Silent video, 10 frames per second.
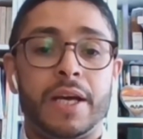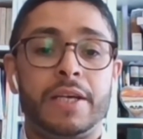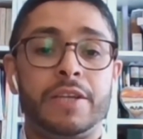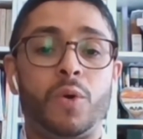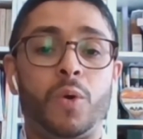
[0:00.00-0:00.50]

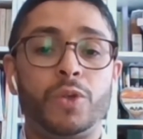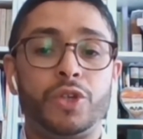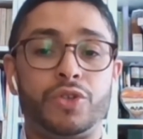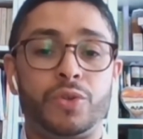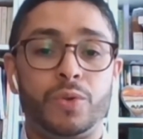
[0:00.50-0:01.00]
in
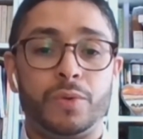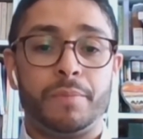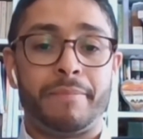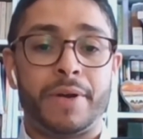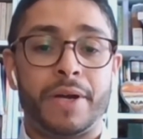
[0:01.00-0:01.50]
order
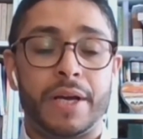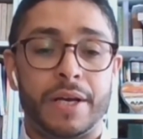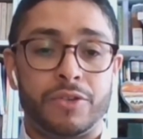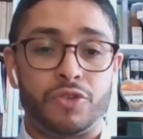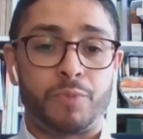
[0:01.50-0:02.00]
to
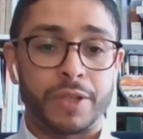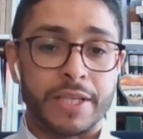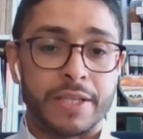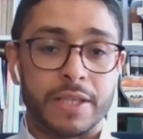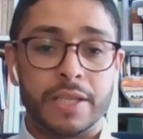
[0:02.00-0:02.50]

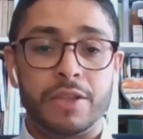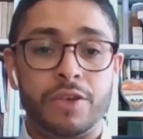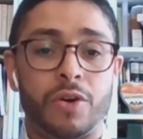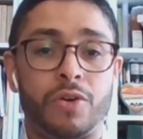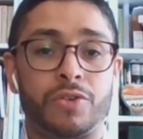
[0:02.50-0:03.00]
protest in
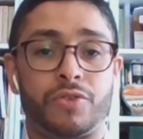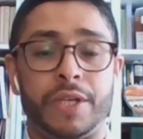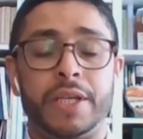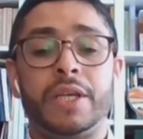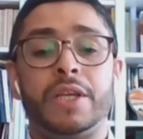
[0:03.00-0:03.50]
your
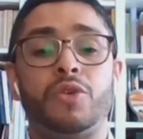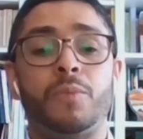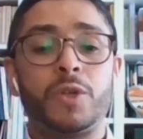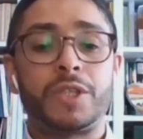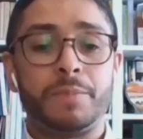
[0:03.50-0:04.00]
country. The
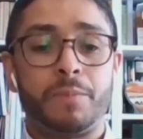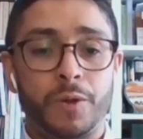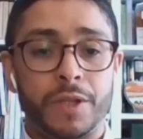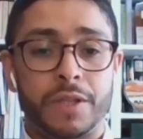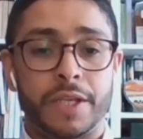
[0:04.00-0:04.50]
most
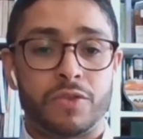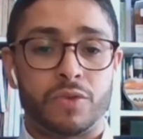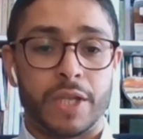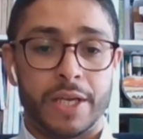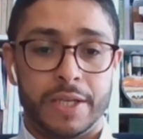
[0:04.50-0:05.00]
important thing
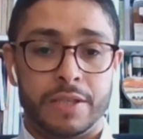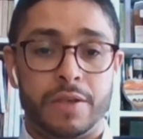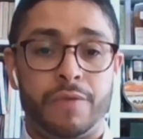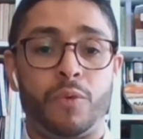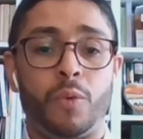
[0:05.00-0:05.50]
today is,
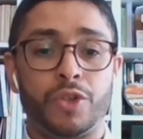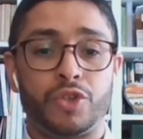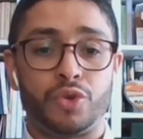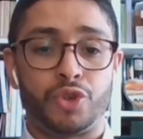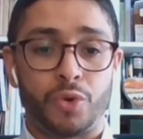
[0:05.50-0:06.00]
if we want
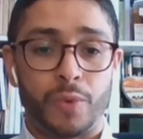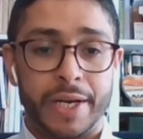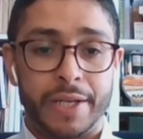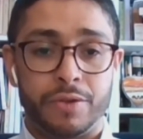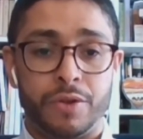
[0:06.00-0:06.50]
to show
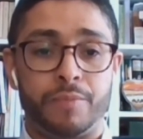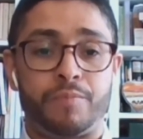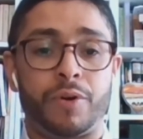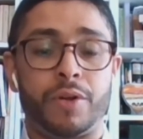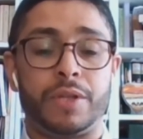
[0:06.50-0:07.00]
really the
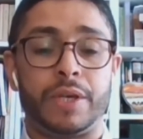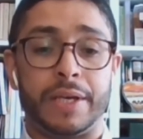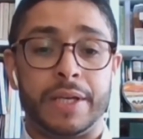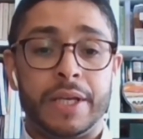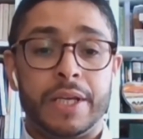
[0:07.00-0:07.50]

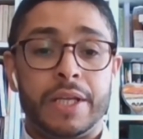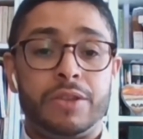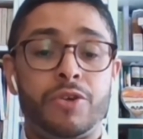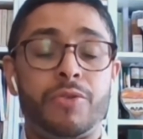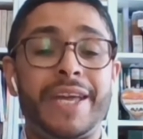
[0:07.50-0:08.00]

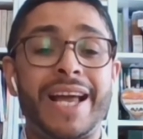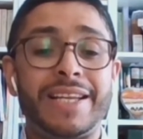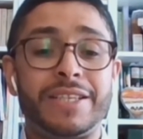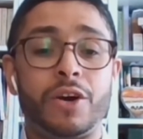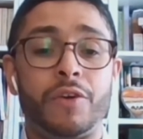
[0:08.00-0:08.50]

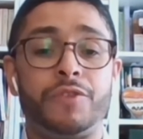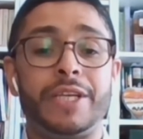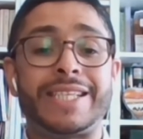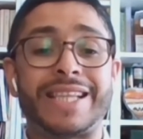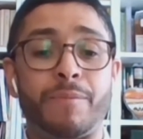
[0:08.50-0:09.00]
reality of the
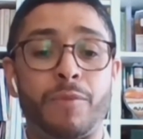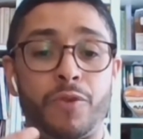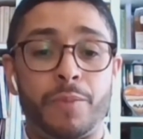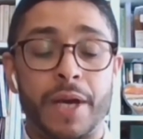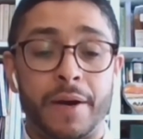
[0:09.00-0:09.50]

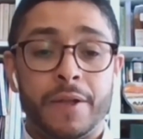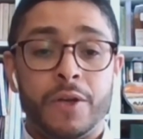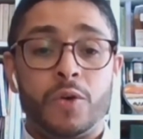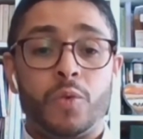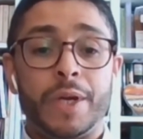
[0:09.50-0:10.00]
Islamophobia,
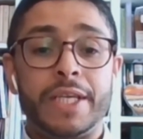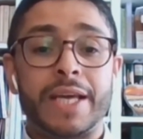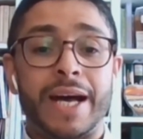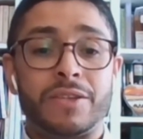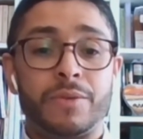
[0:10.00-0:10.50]
we need,
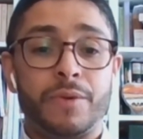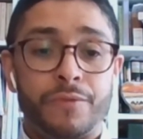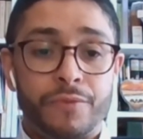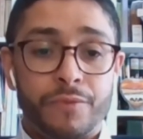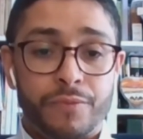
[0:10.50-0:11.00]
as a
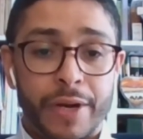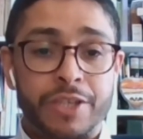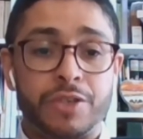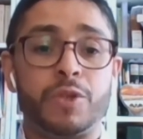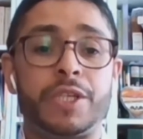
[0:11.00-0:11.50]

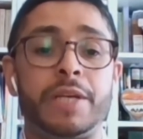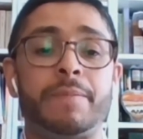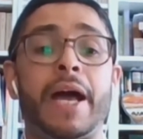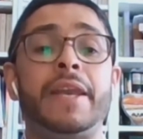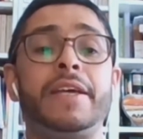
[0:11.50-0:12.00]
French
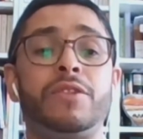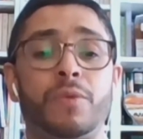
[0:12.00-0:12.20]
Muslim and